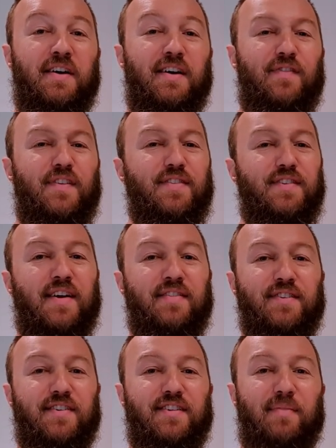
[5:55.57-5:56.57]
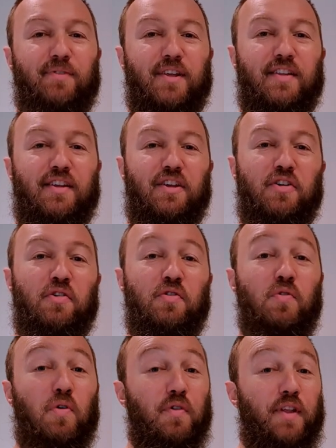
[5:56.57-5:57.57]
If this sounds like something that
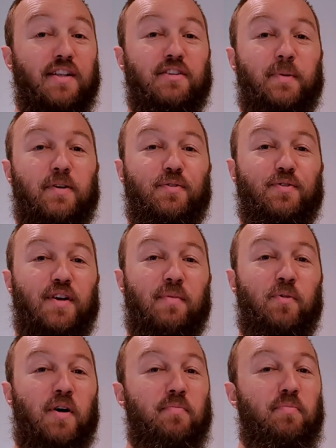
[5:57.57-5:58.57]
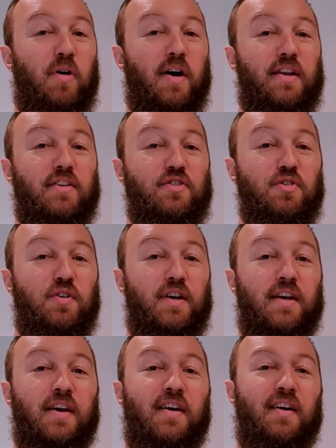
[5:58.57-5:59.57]
you or that special someone might
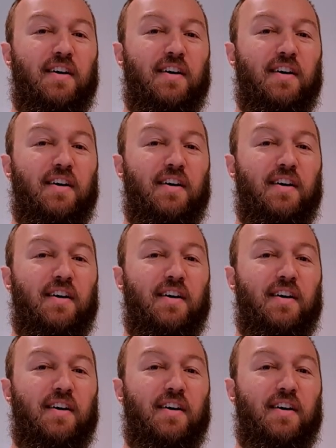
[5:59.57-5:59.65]
enjoy,